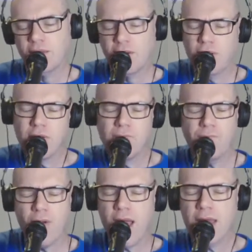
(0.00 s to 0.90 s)
Good
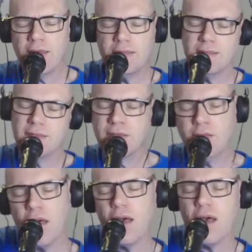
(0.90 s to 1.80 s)
friend is a
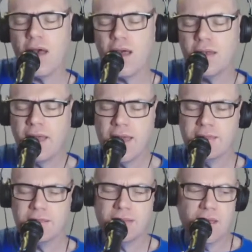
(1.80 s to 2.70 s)
good
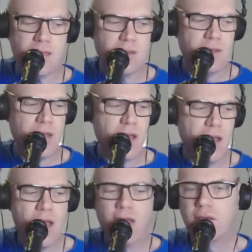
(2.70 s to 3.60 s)
listener.
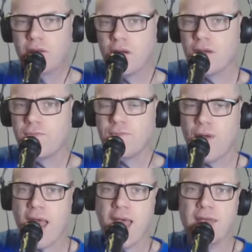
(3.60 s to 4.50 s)
Good
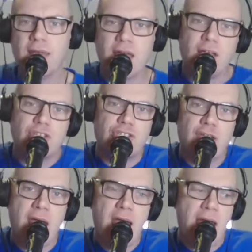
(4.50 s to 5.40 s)
friend
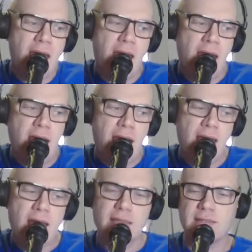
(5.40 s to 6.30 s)

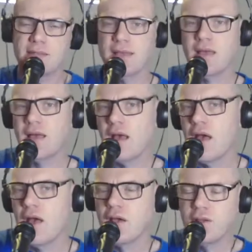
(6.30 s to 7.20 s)
shares.
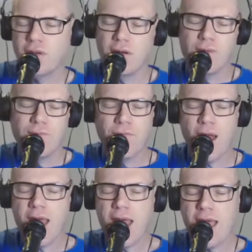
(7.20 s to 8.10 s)
Good
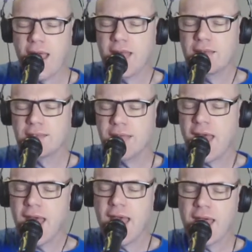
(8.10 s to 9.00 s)
friend
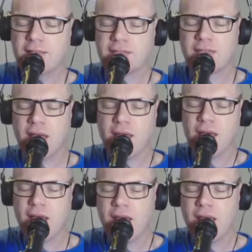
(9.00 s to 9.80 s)
takes turns.